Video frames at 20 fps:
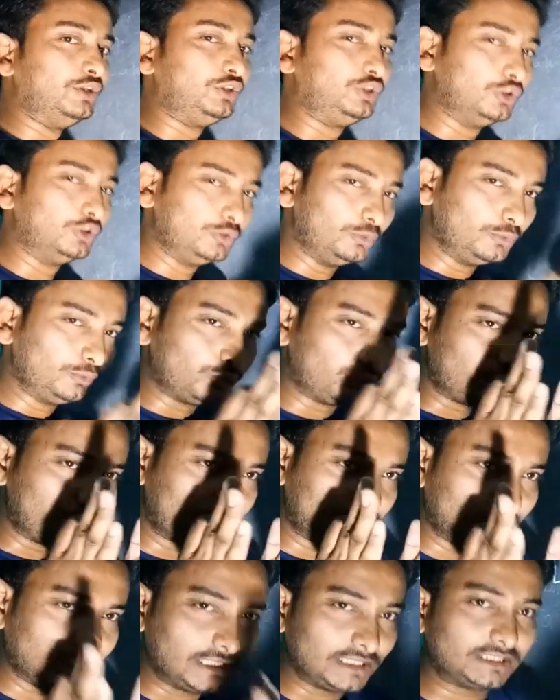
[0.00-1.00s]
you
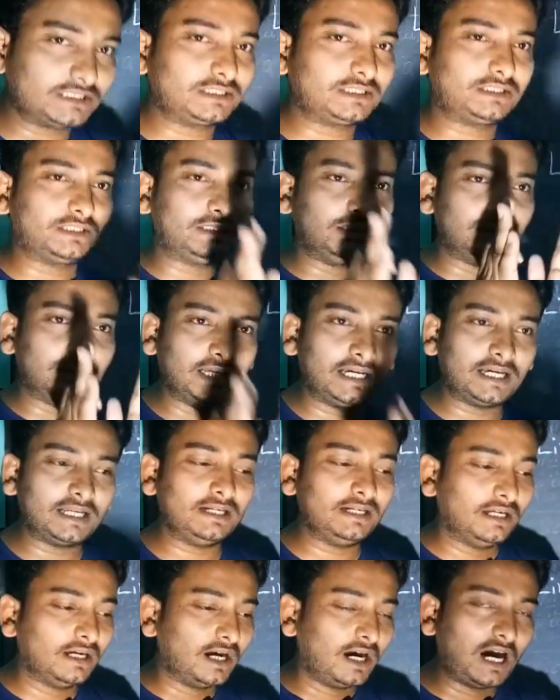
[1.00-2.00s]
just
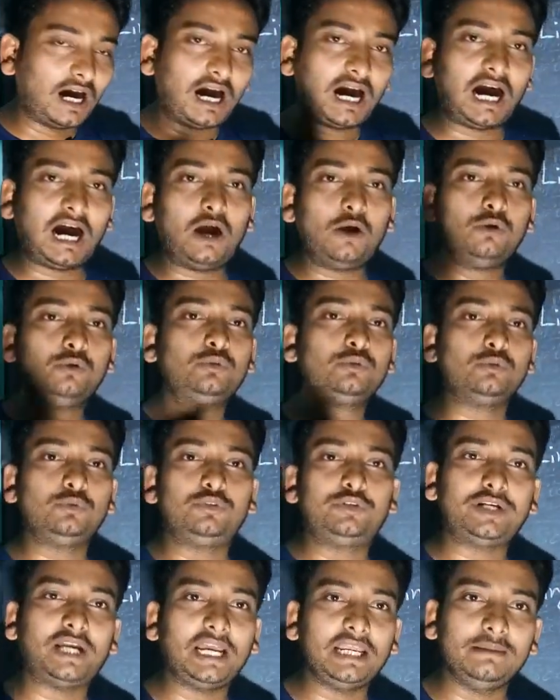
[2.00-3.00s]
learn how
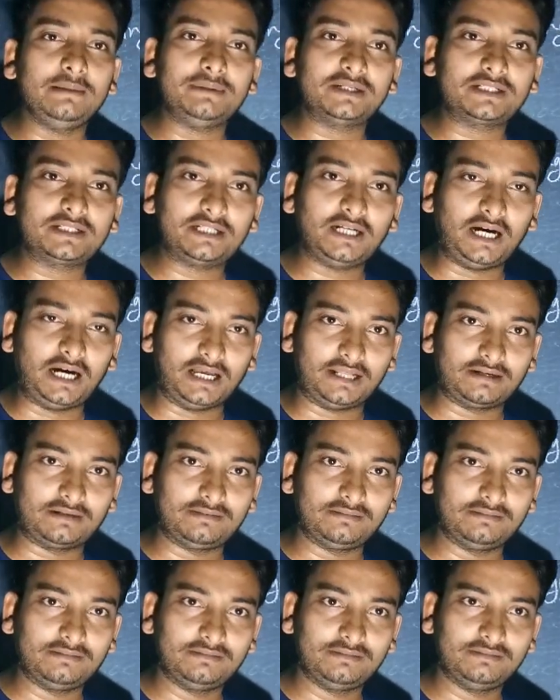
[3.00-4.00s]
to drive a car.